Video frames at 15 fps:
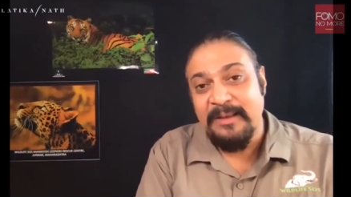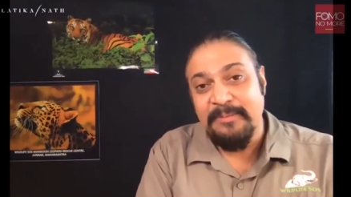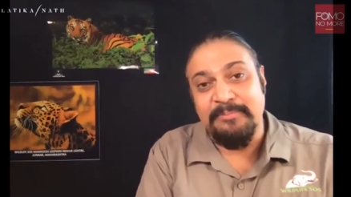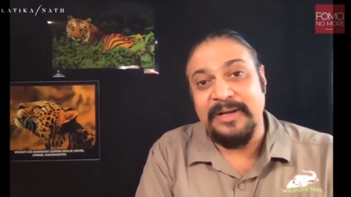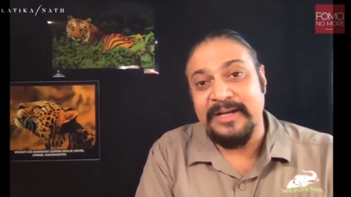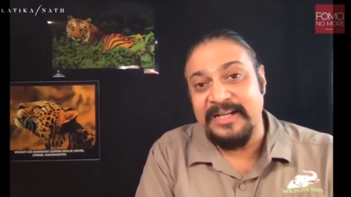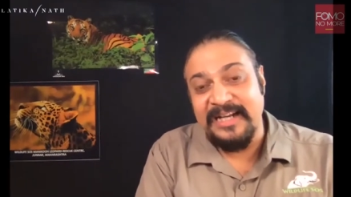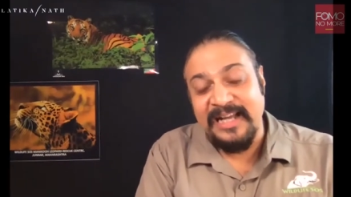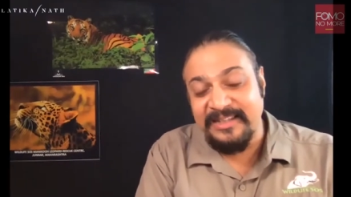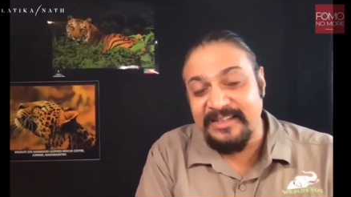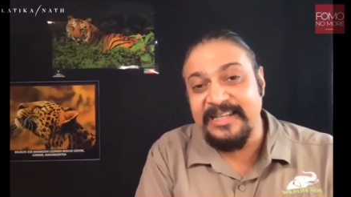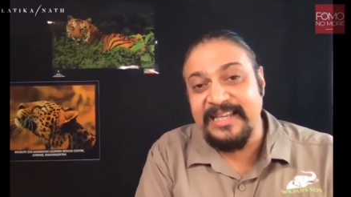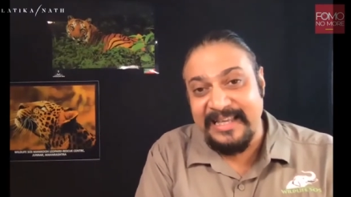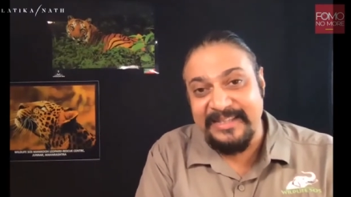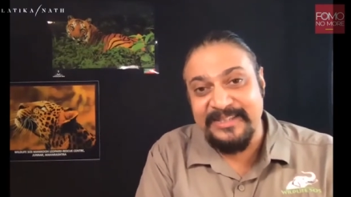But in
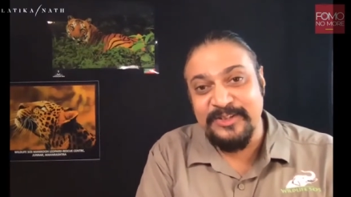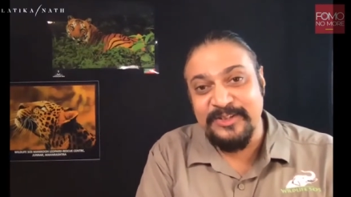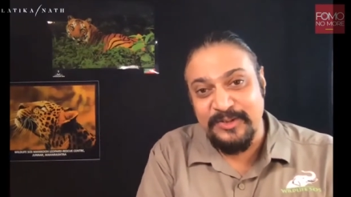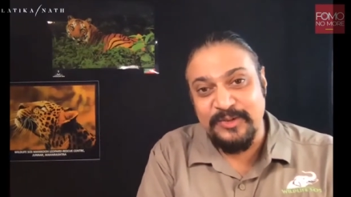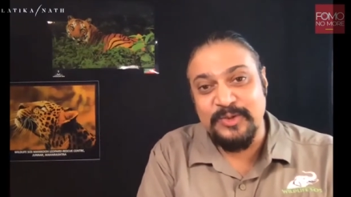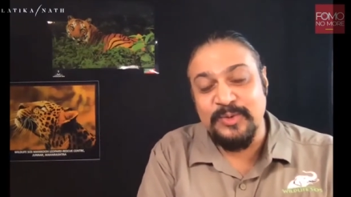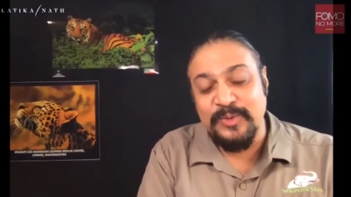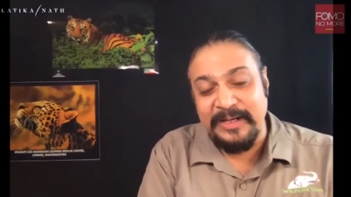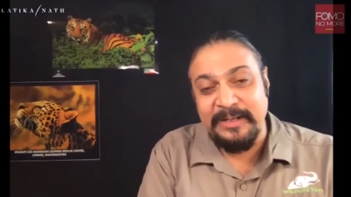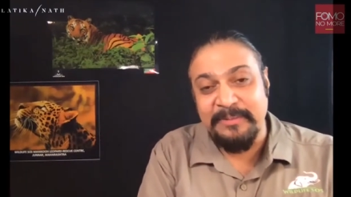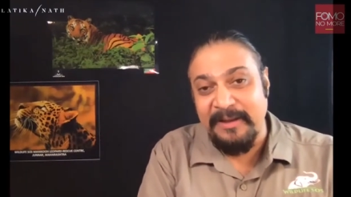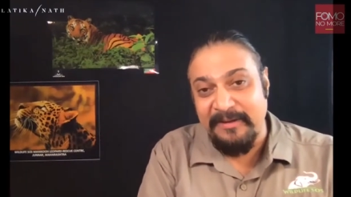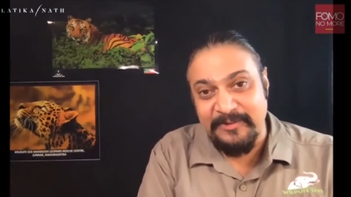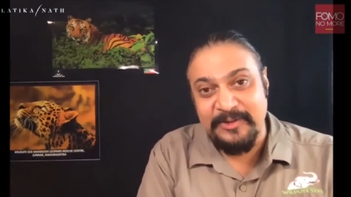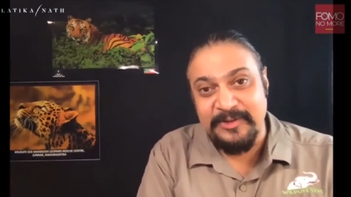other cases, you end up
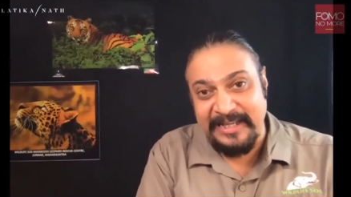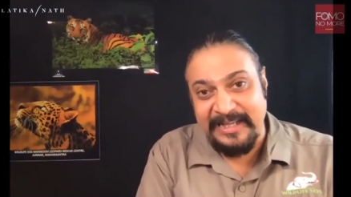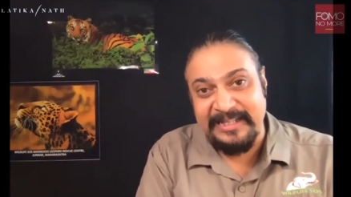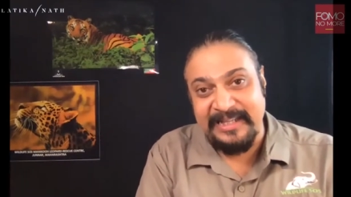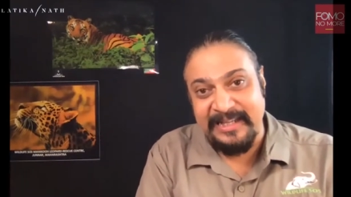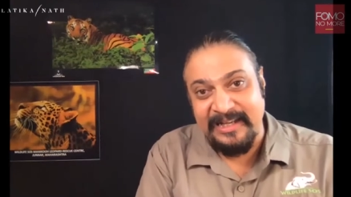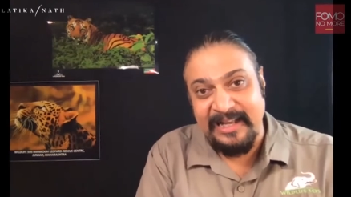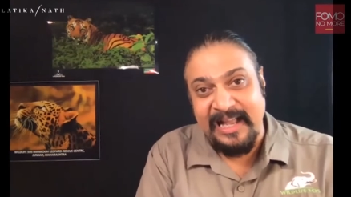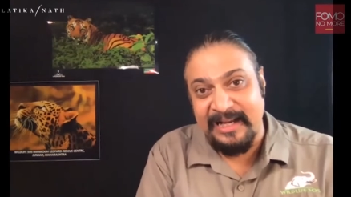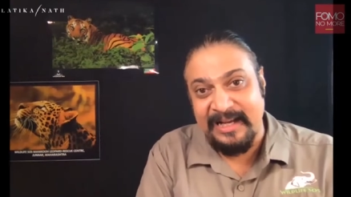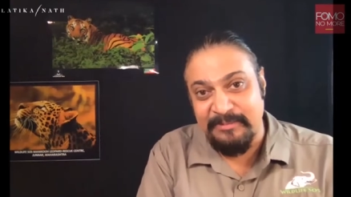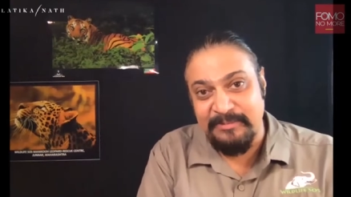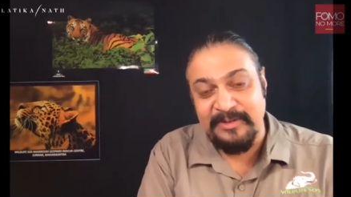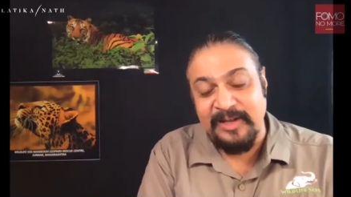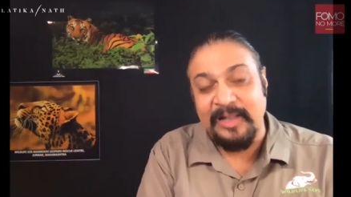having to take the
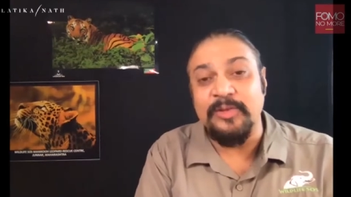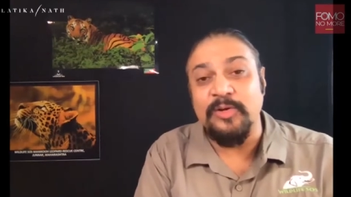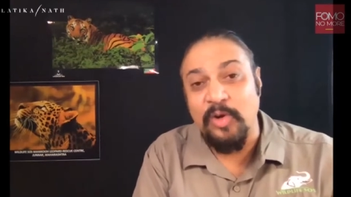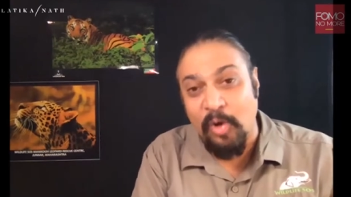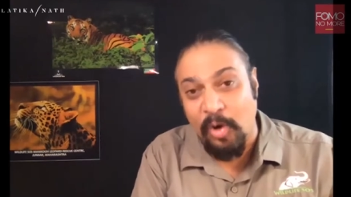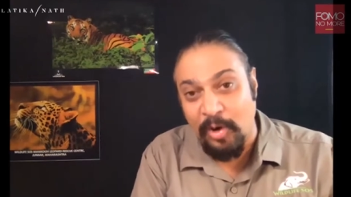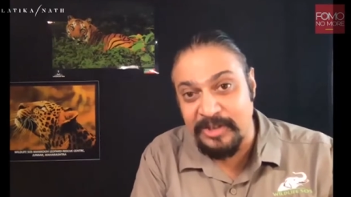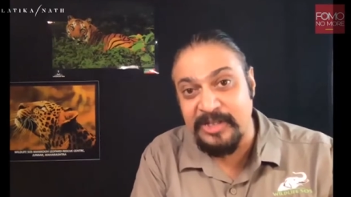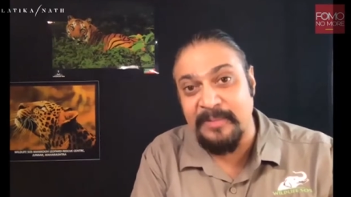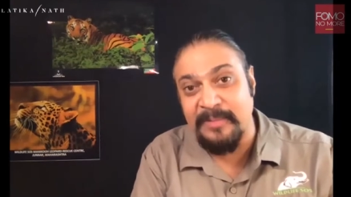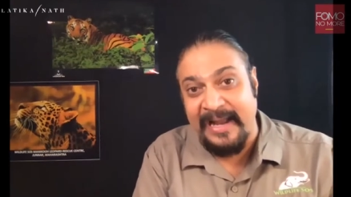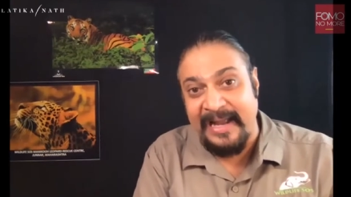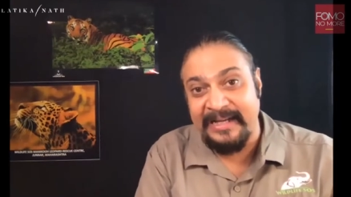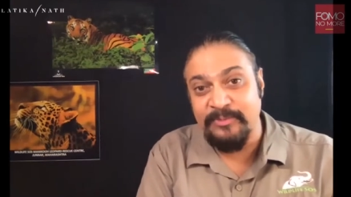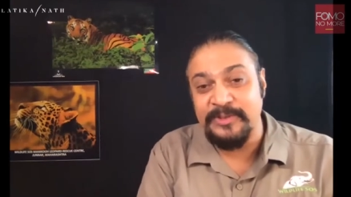animal the
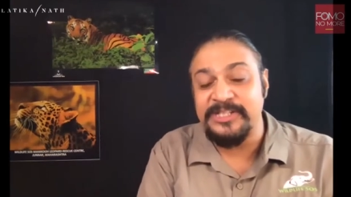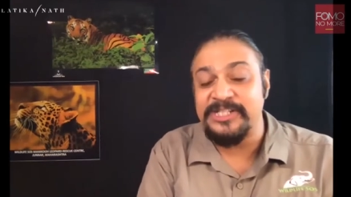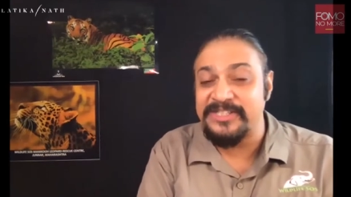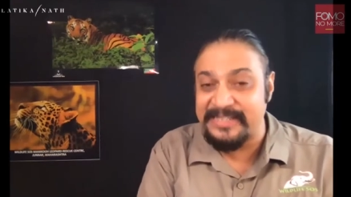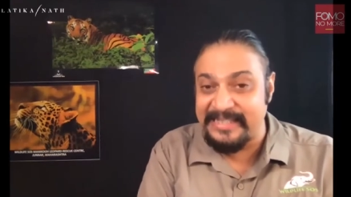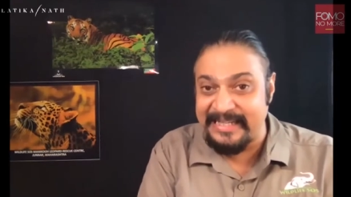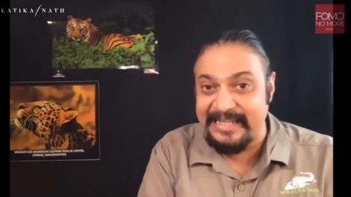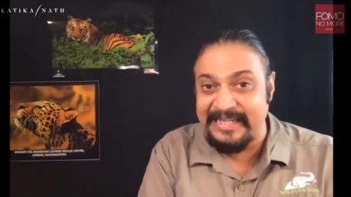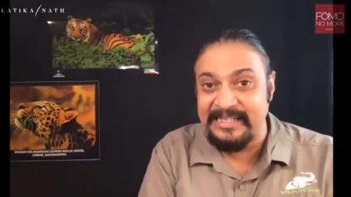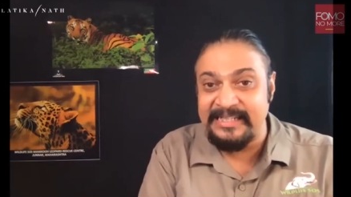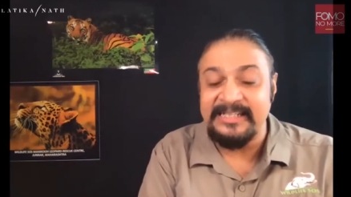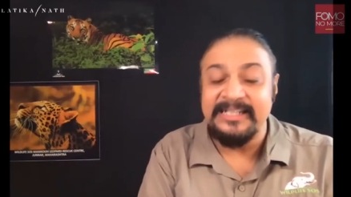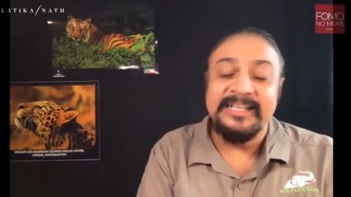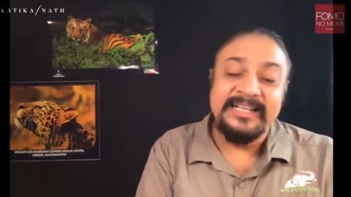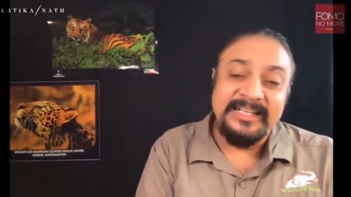contraband, which is
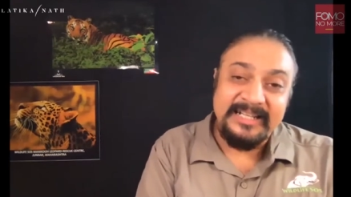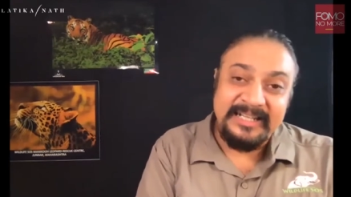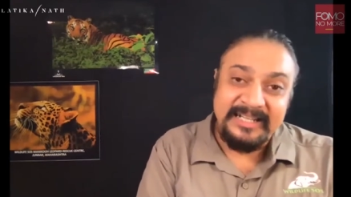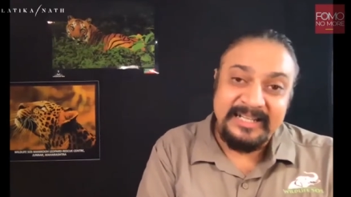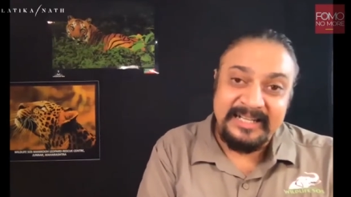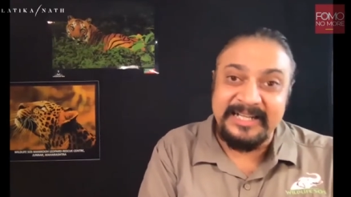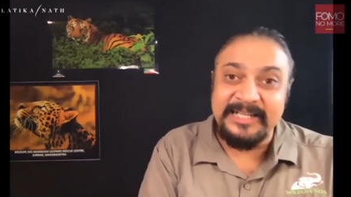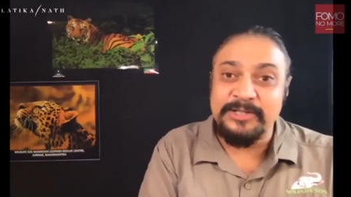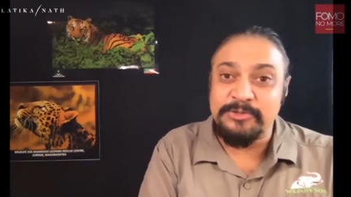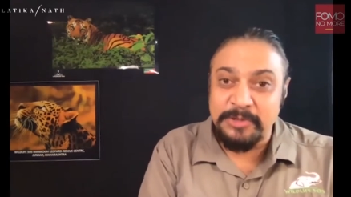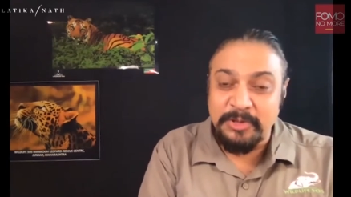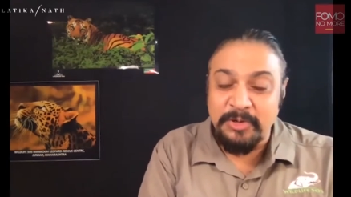sealed, into the